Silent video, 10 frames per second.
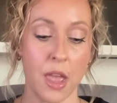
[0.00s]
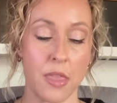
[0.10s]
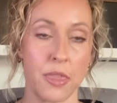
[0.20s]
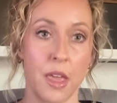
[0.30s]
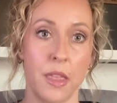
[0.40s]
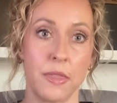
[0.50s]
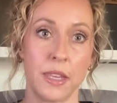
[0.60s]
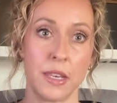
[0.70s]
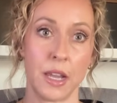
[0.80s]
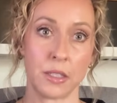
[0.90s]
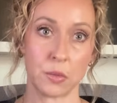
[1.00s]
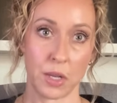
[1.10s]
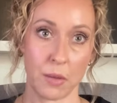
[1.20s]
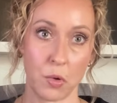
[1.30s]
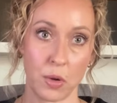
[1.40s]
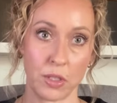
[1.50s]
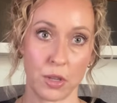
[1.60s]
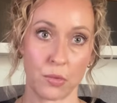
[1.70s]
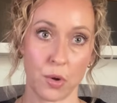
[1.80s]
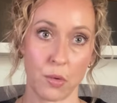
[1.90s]
And then the next one I'm going to
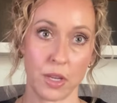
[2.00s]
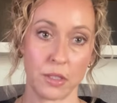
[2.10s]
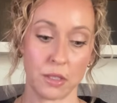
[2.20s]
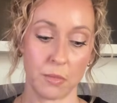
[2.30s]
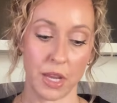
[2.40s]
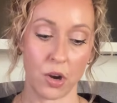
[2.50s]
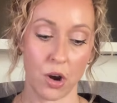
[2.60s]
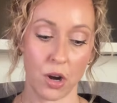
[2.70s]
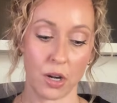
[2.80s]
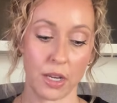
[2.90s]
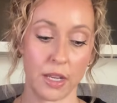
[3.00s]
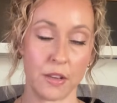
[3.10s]
throw into my cart